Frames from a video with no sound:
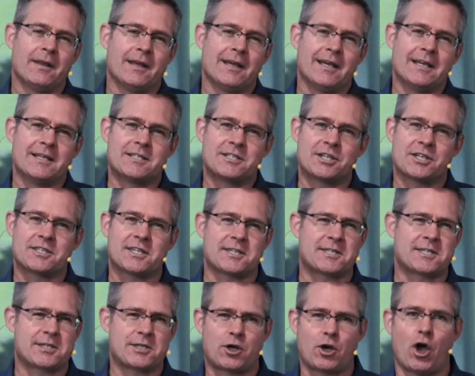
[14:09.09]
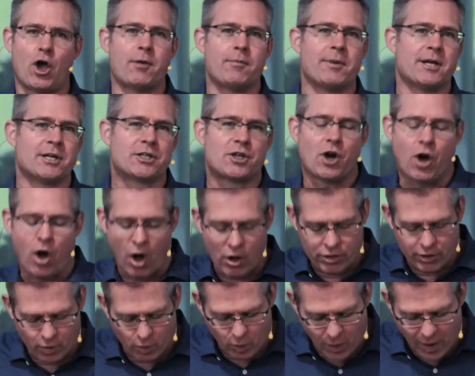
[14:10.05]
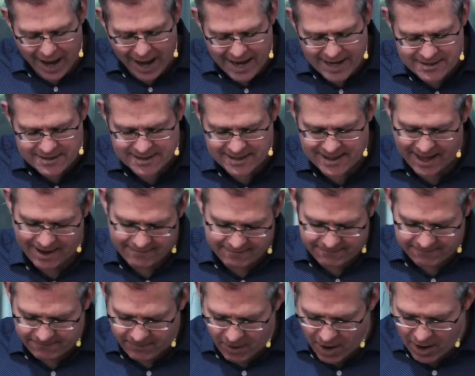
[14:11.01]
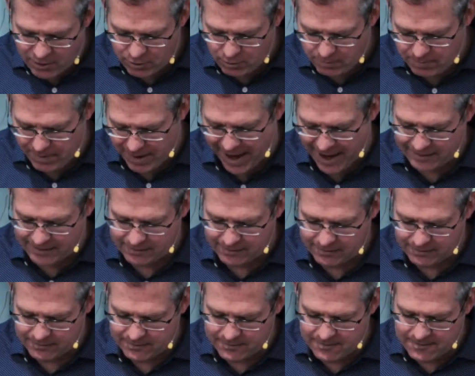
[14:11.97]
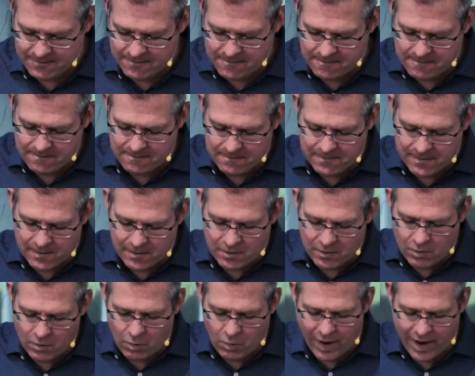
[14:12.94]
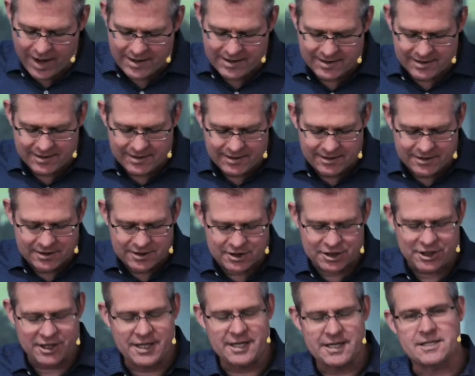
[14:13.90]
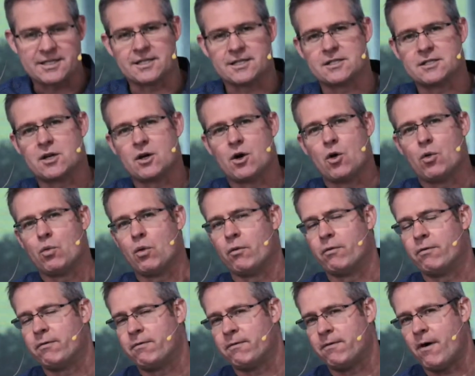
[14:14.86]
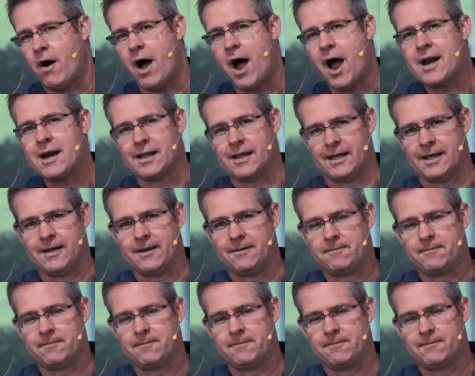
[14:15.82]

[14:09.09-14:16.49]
is just a skirmish on the way to that final battle when Jesus will finally